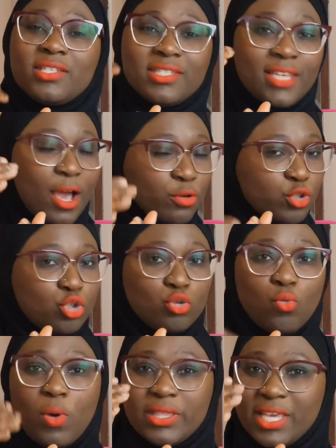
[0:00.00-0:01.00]
the cells
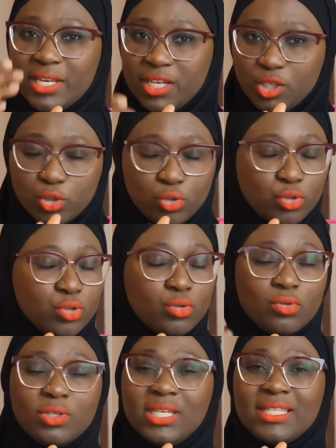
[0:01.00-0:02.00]
do what they need to
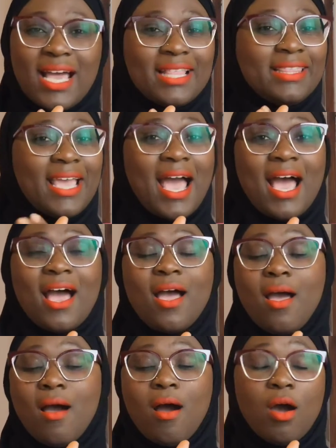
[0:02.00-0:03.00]
do either they
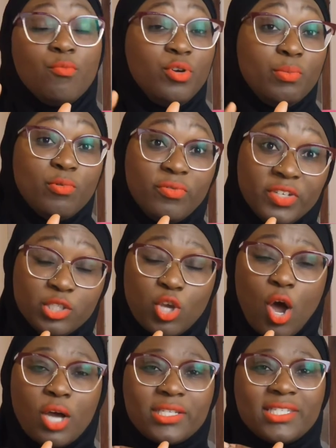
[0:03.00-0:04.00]
are um,
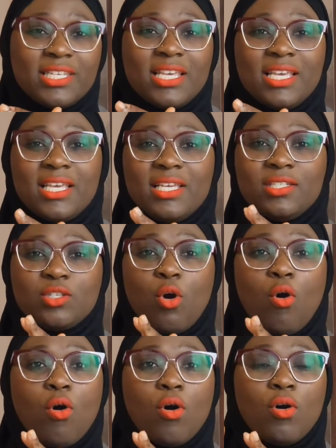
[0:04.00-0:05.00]
removing
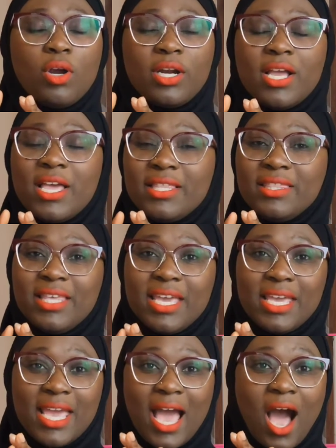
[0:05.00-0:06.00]
toxins or
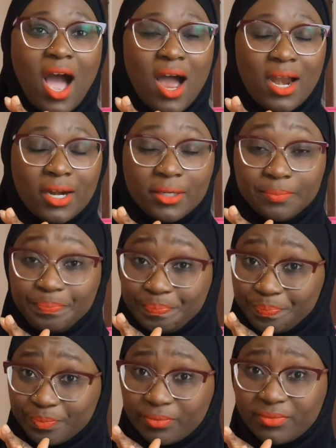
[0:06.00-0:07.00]
they are